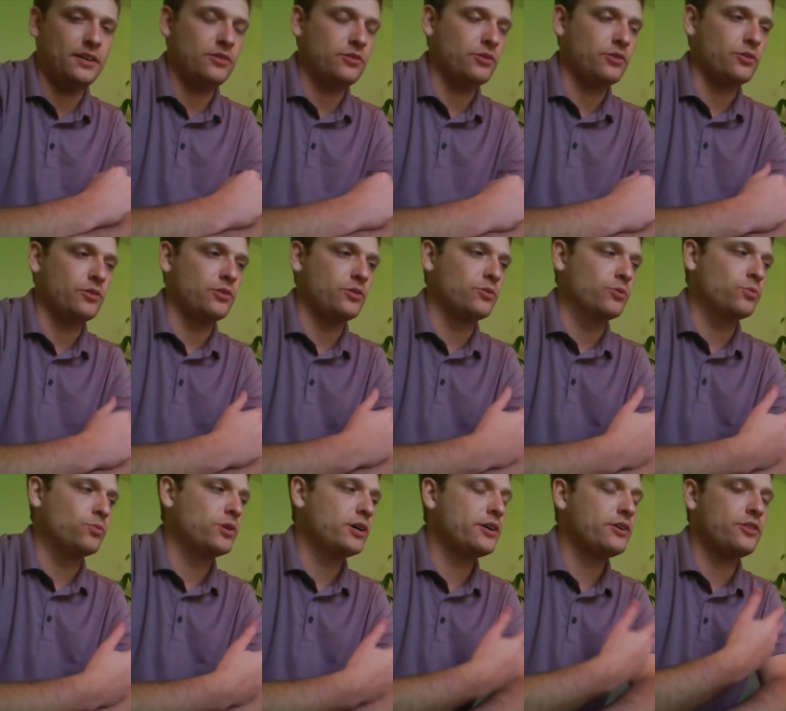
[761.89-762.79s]
or
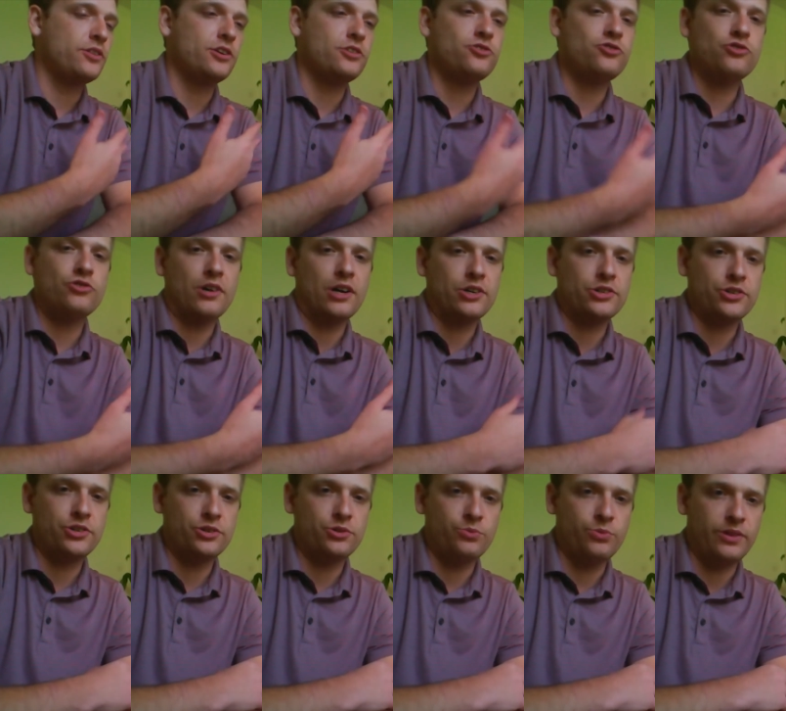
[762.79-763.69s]
what are the
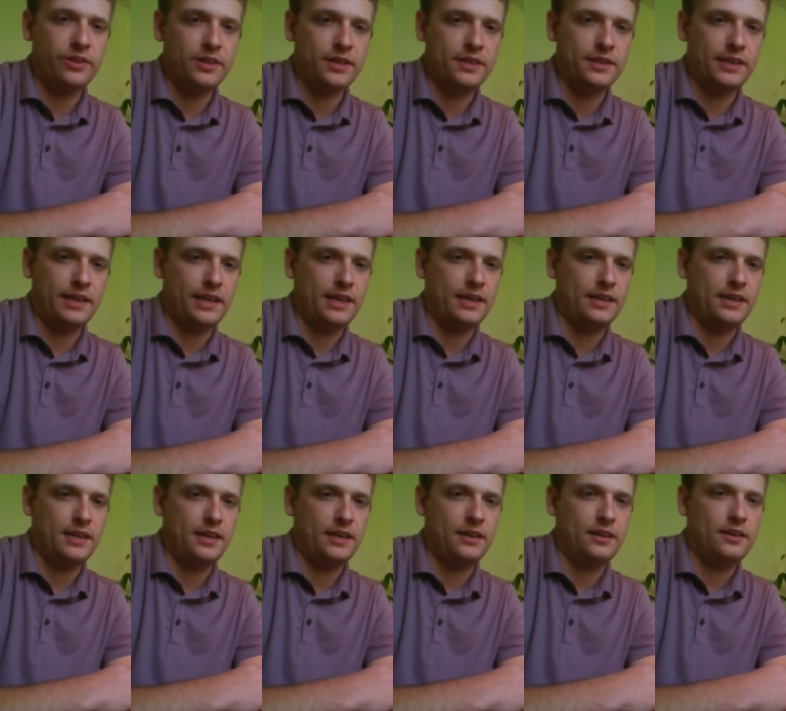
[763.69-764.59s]
structures within the
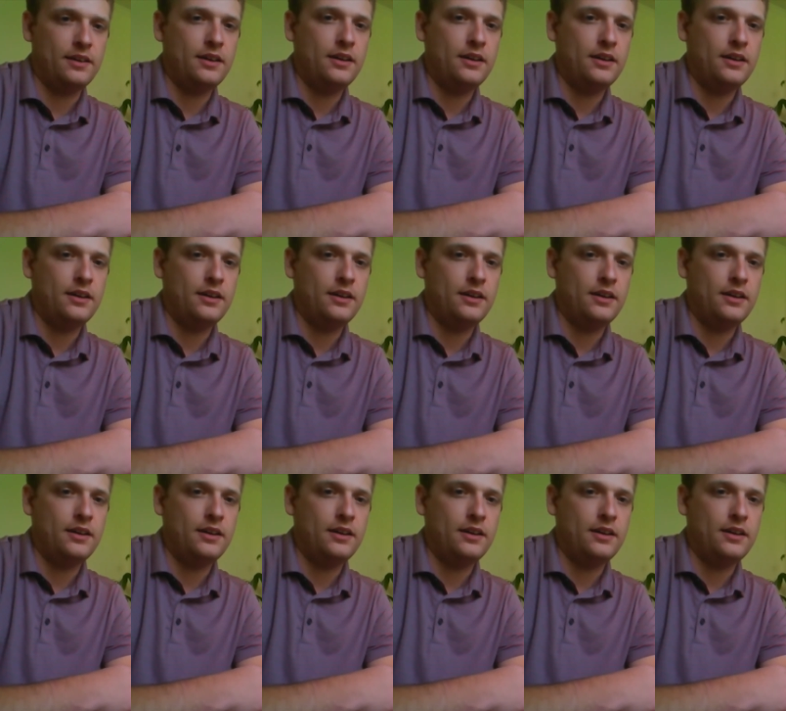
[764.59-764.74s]
kidney